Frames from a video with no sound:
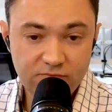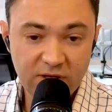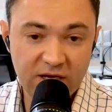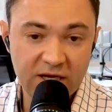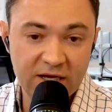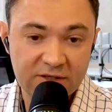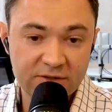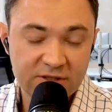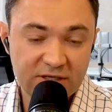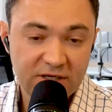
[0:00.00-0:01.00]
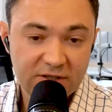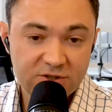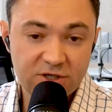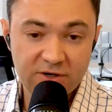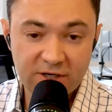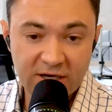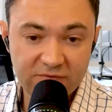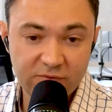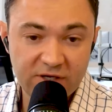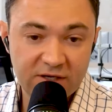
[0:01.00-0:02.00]
And sure
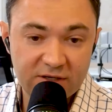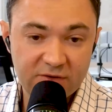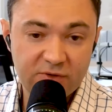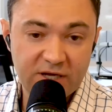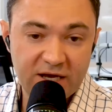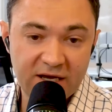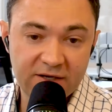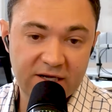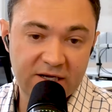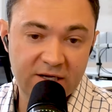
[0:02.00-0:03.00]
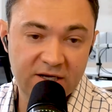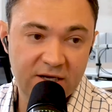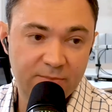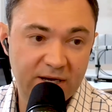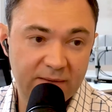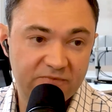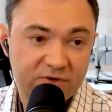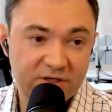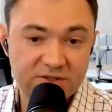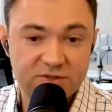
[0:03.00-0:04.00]
enough, we had a pipe
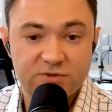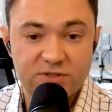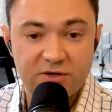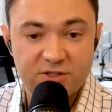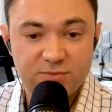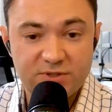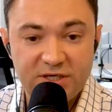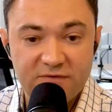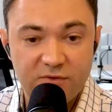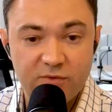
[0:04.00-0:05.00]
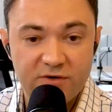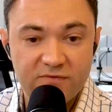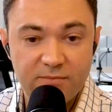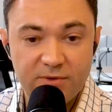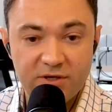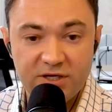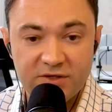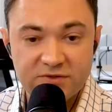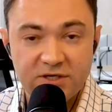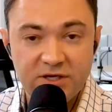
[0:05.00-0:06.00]
freeze. This was on Christmas Eve at one of our
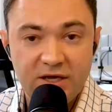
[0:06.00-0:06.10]
buildings.